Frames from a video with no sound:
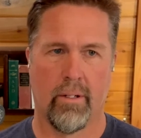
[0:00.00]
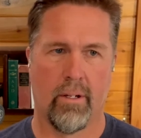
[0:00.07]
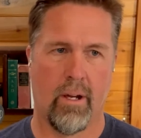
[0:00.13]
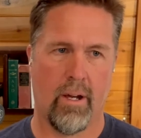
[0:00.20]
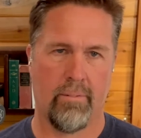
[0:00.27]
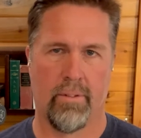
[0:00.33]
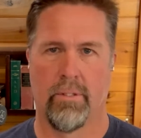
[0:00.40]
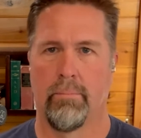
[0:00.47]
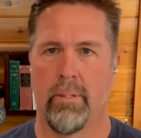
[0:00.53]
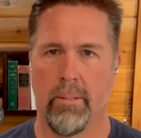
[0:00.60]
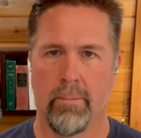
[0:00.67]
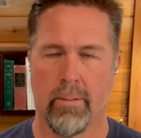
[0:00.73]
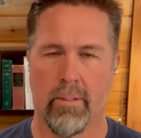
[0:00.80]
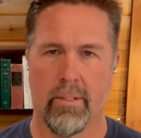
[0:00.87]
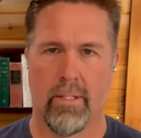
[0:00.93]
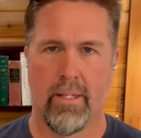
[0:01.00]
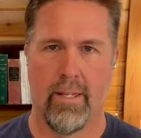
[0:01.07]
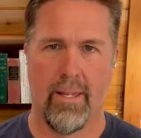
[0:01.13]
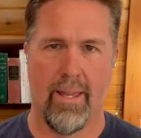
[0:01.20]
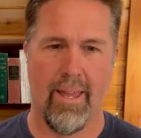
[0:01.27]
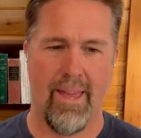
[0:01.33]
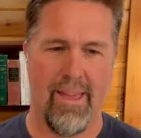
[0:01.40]
office people,"
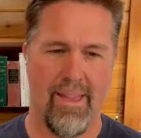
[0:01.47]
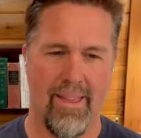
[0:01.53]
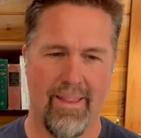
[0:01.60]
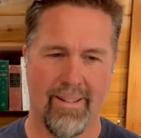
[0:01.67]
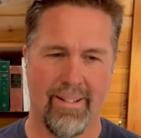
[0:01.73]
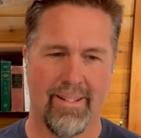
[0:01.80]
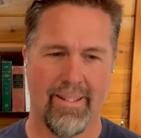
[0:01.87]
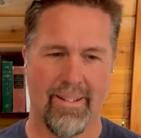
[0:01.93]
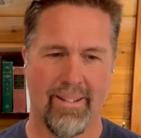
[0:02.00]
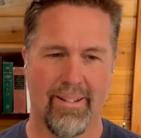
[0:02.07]
and